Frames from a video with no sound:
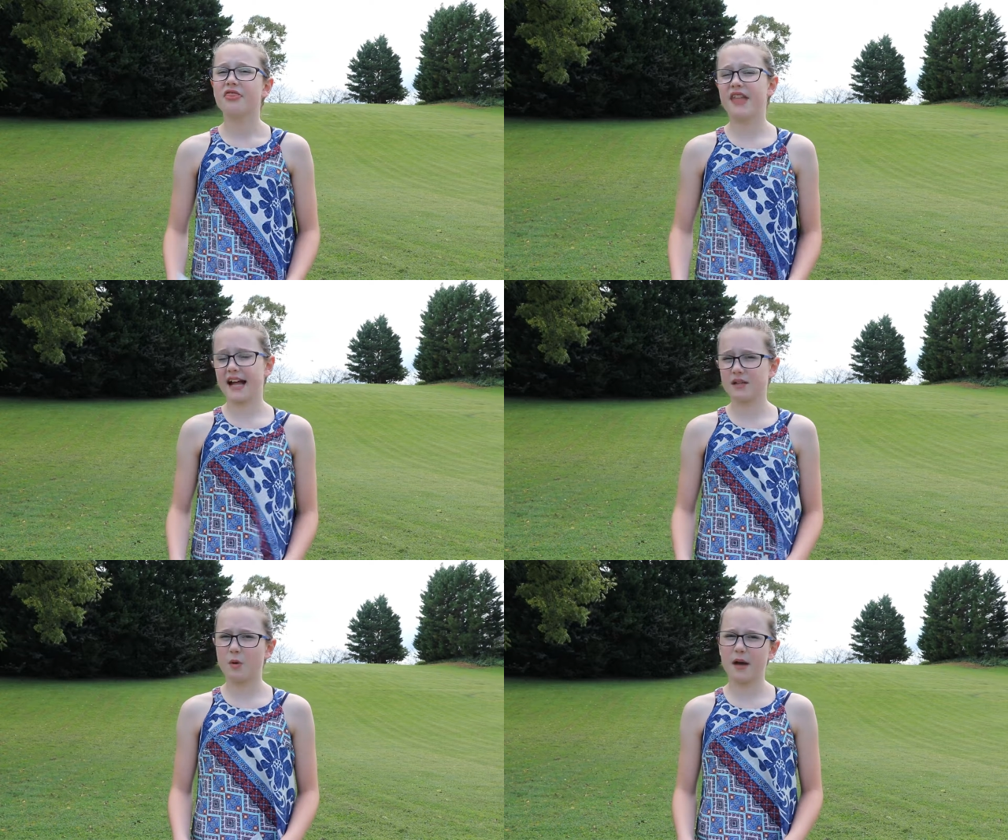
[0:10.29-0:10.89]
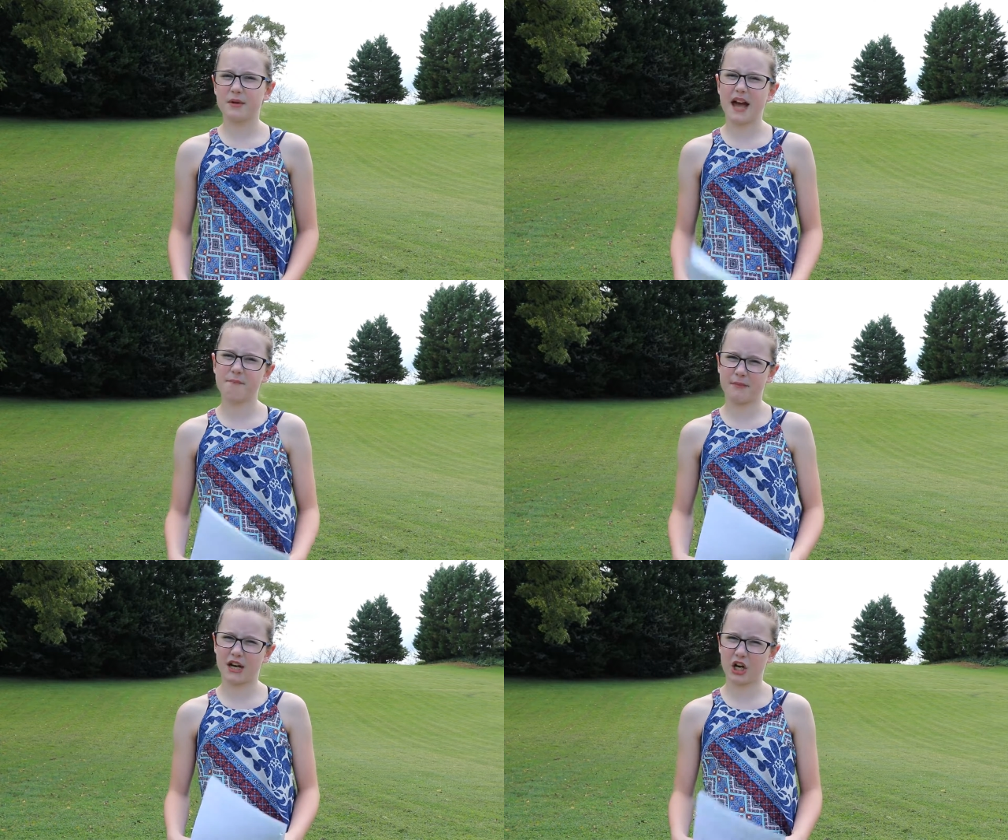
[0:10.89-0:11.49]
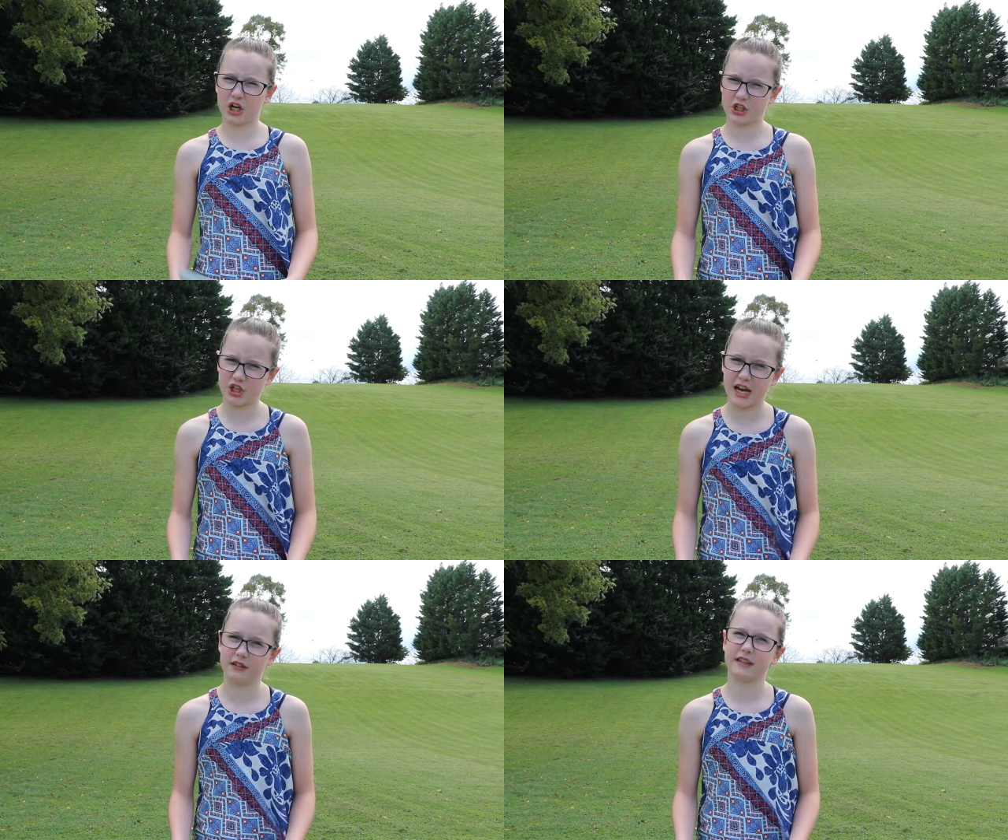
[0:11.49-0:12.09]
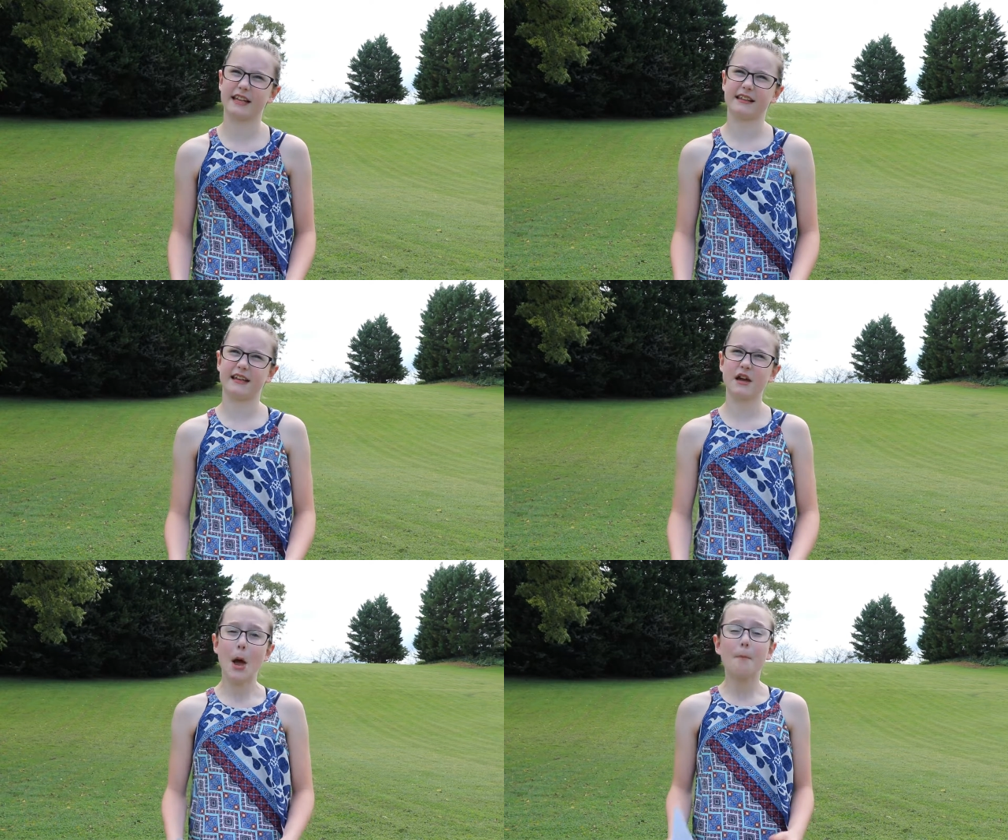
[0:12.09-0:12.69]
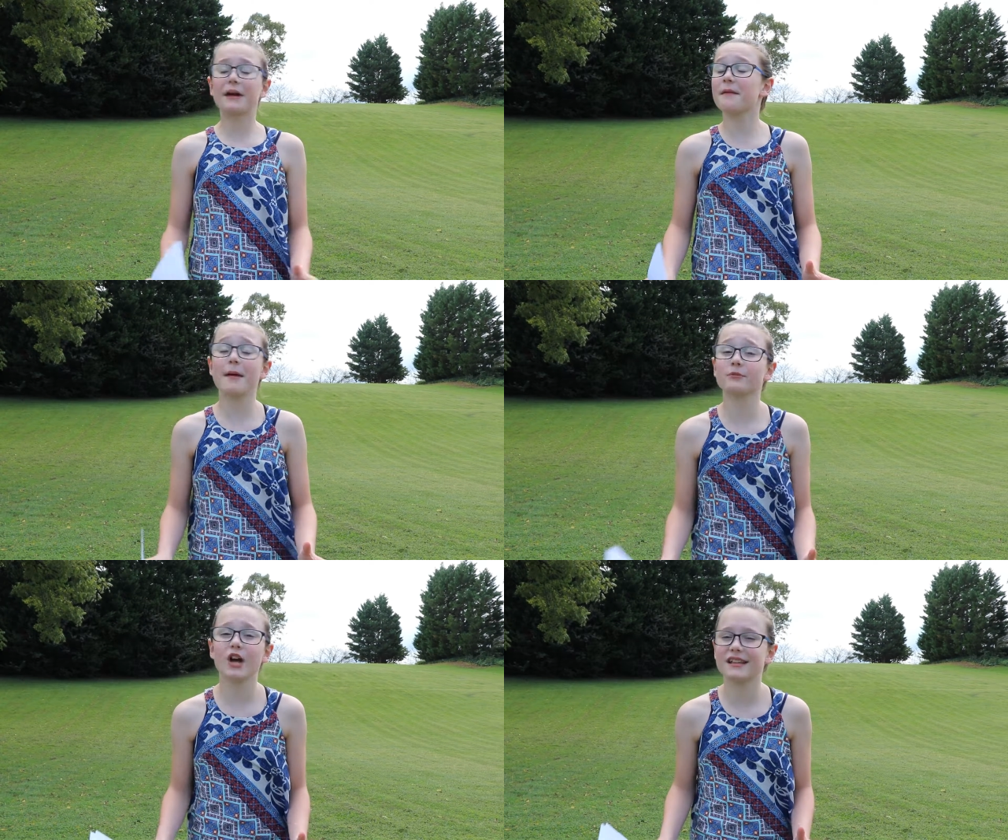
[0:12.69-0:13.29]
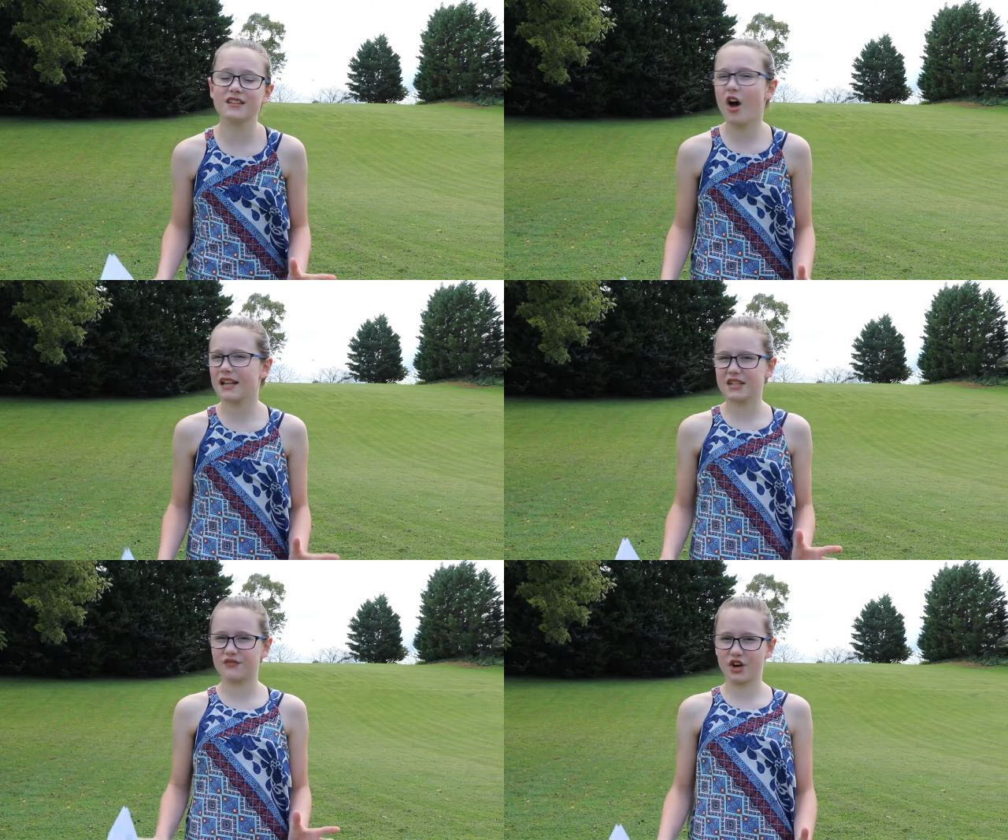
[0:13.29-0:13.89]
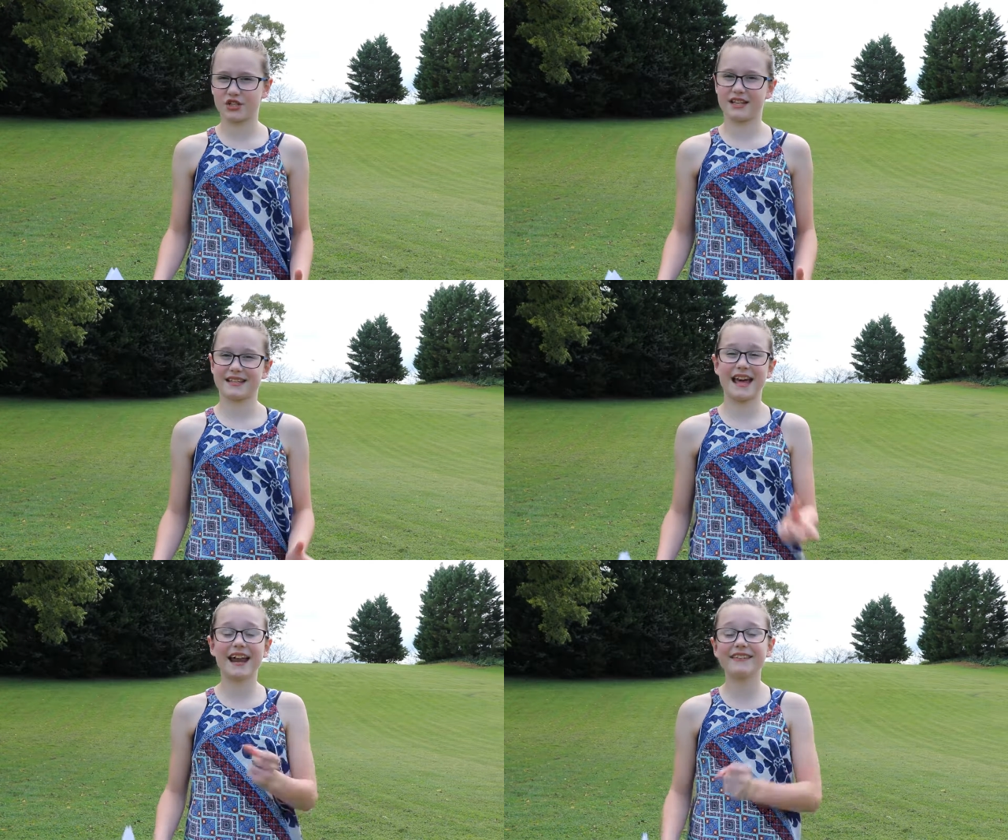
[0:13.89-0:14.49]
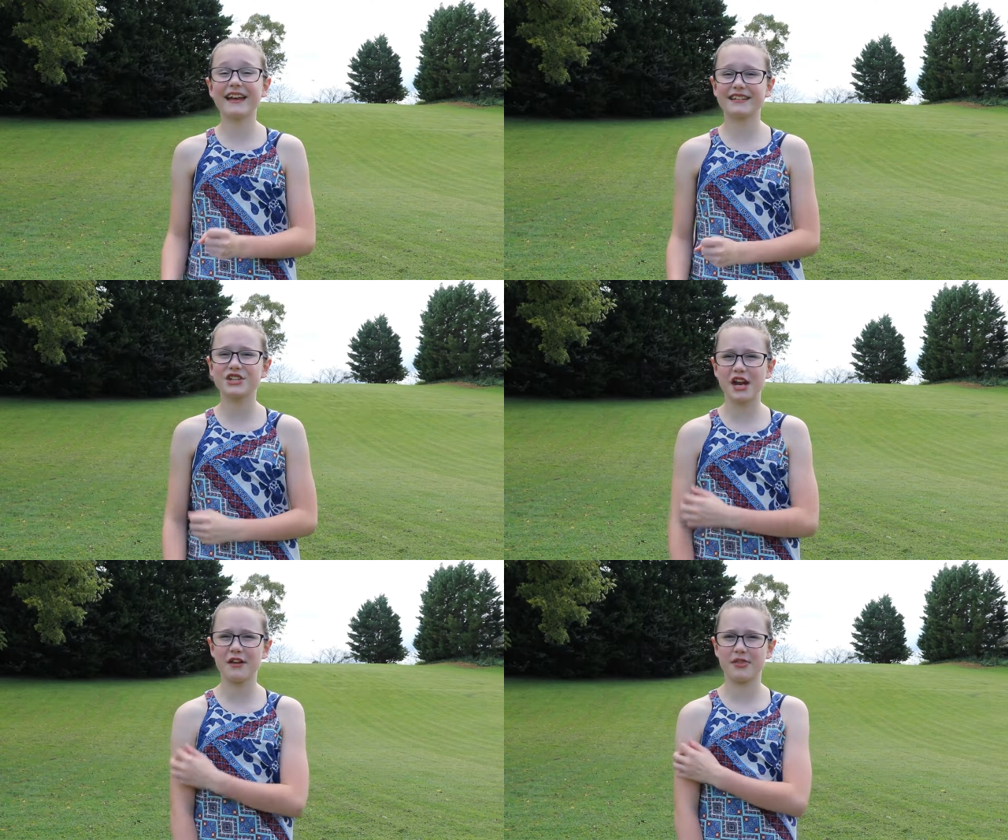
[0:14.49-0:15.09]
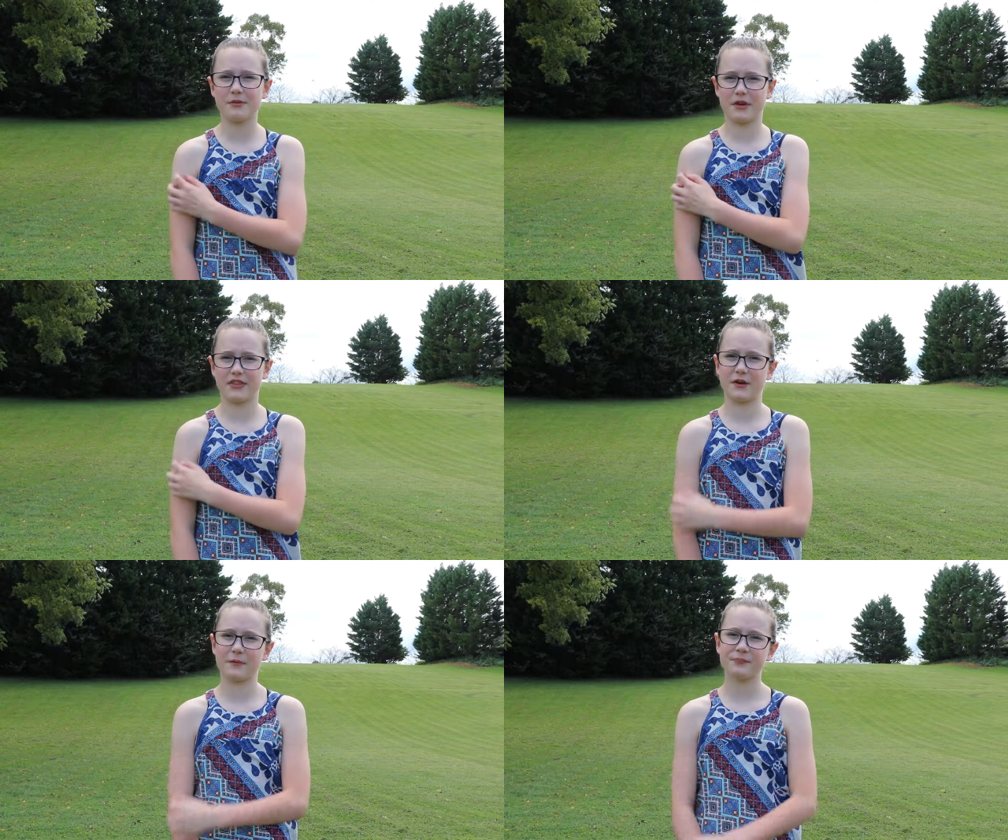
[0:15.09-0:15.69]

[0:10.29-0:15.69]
That's why we haven't been on our channel lately, but I memorized lots of verses, and I'd like to share them with you.